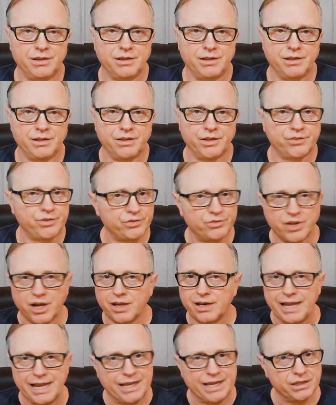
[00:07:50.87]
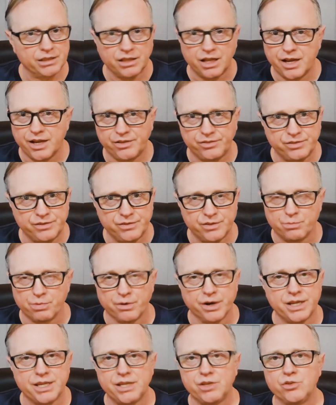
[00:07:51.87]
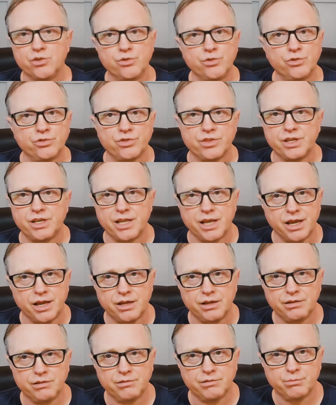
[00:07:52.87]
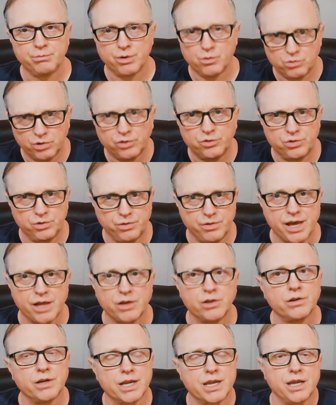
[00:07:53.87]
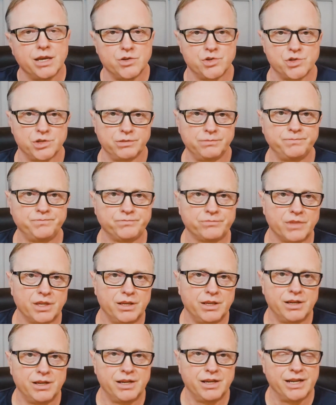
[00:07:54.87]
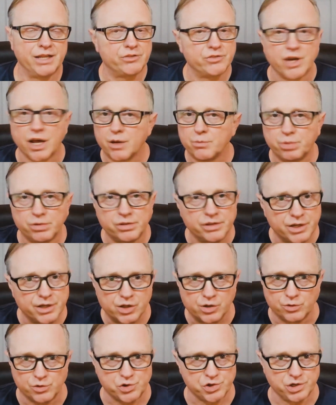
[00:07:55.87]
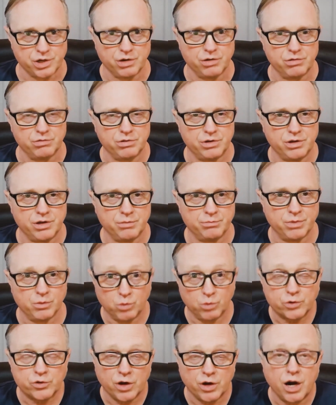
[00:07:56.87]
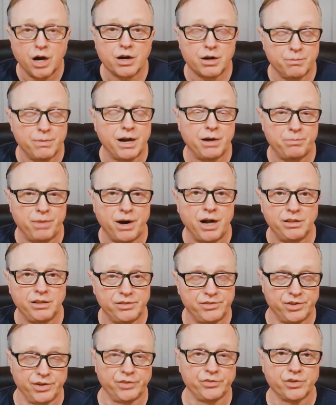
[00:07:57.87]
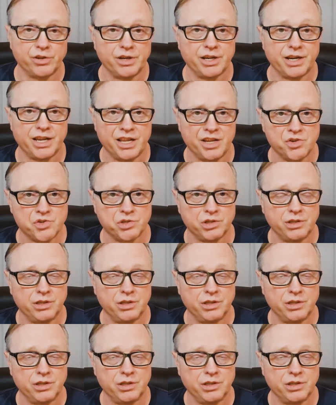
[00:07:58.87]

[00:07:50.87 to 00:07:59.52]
This is not analyzing the breaking news of the day, but we'll do that on occasion. It's not a political show, but we'll talk about politics on occasion.